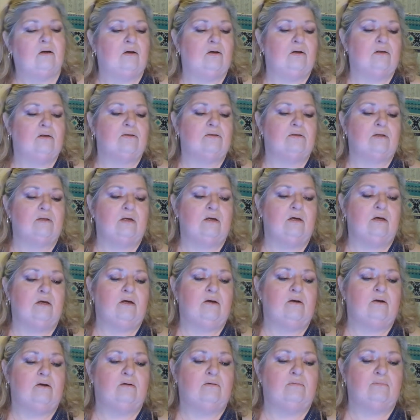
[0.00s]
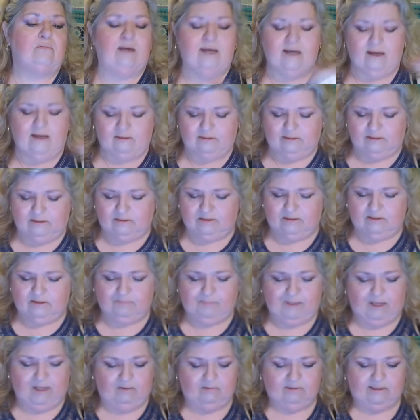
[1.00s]
Let's see here. How's it
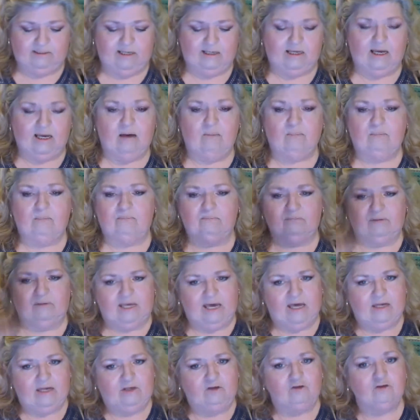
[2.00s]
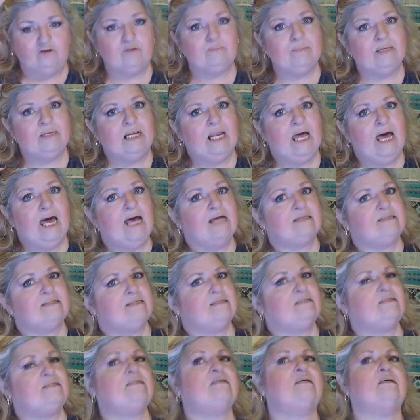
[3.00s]
spelled? I got, got to use my
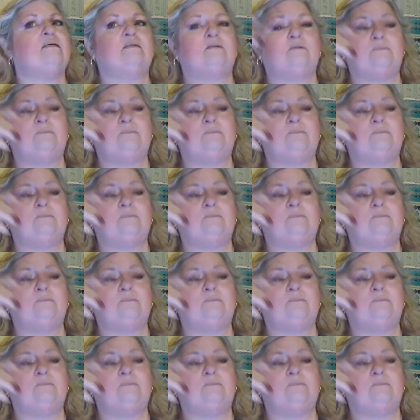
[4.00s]
glasses.